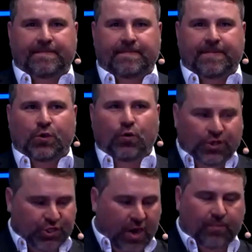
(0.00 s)
Your
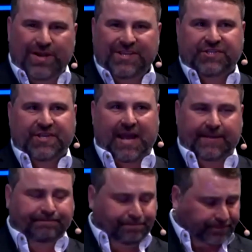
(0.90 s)
job when you're selling
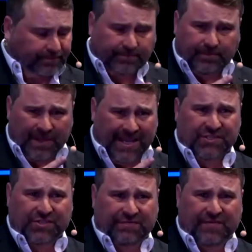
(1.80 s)
is
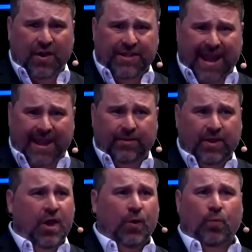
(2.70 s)
to find out
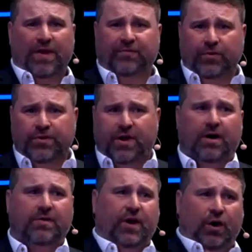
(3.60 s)
whether or
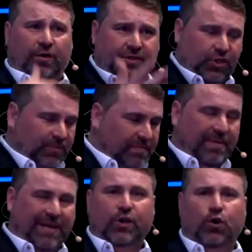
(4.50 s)
not the other human
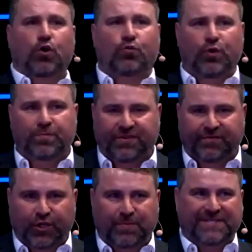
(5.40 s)
being or groups of
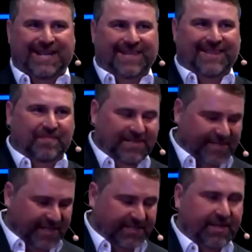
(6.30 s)
humans in the
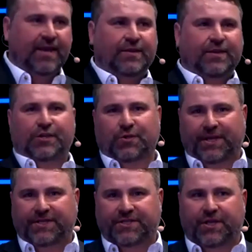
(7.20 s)
business that you're
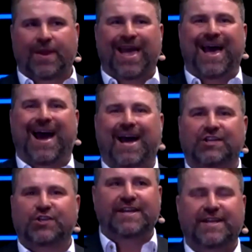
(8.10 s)
talking to
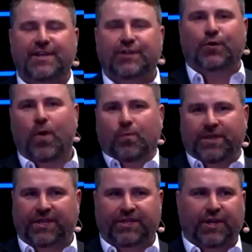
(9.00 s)
actually need or want what
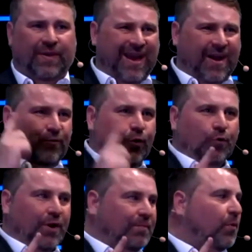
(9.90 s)
you do. Rule
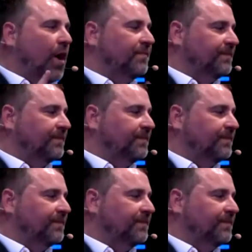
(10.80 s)
number one.